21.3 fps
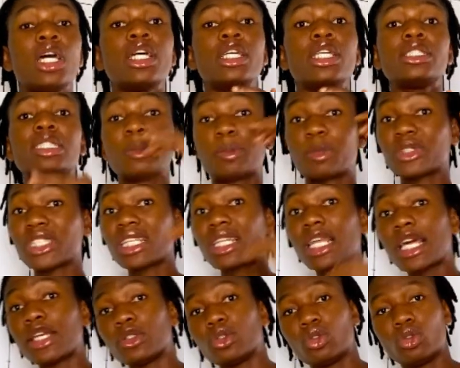it's important
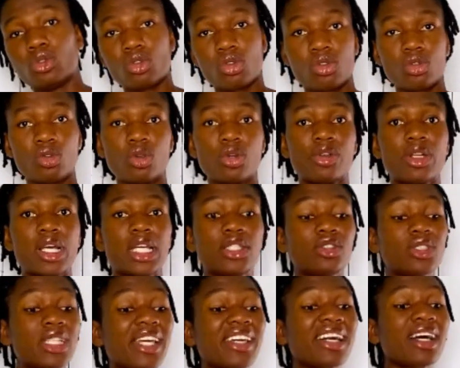that you do so, right, so
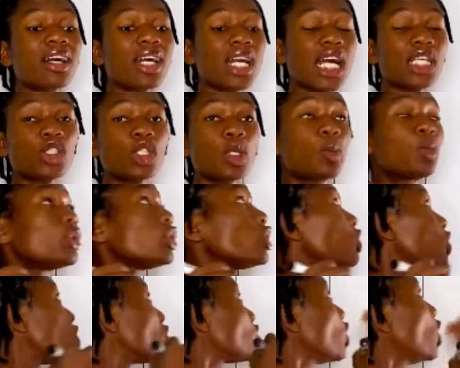that you can catch up with
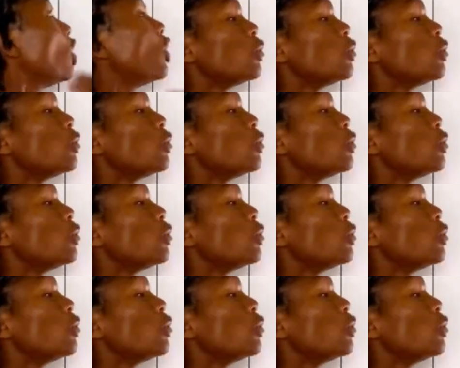us